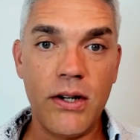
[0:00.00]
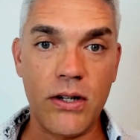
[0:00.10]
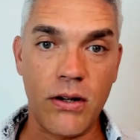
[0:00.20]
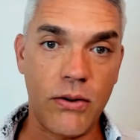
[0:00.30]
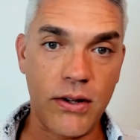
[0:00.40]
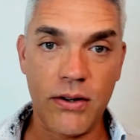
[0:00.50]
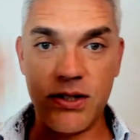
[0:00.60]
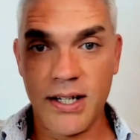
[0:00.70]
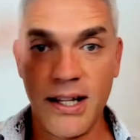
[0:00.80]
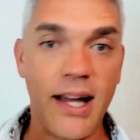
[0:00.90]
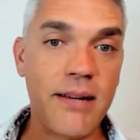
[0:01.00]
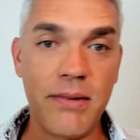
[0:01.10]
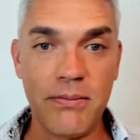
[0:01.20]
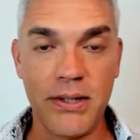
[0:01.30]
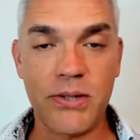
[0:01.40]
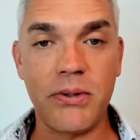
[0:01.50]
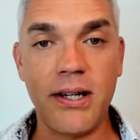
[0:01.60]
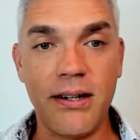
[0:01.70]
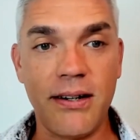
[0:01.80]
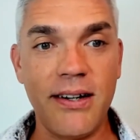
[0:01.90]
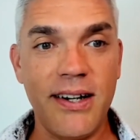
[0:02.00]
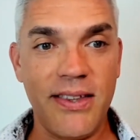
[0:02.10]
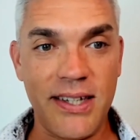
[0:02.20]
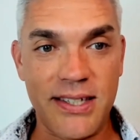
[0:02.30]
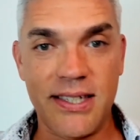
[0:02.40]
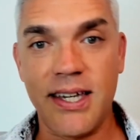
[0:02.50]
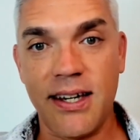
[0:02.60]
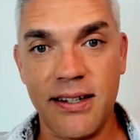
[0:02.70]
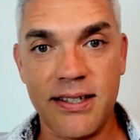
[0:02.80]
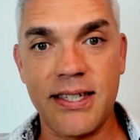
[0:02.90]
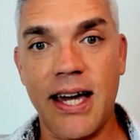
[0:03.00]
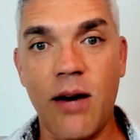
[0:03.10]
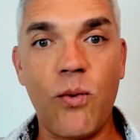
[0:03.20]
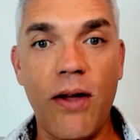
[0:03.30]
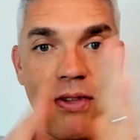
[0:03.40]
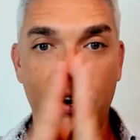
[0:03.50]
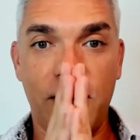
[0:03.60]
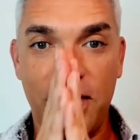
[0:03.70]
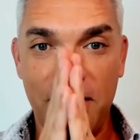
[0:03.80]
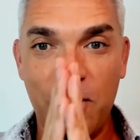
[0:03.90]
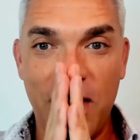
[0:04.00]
There is an alignment between these things that when they're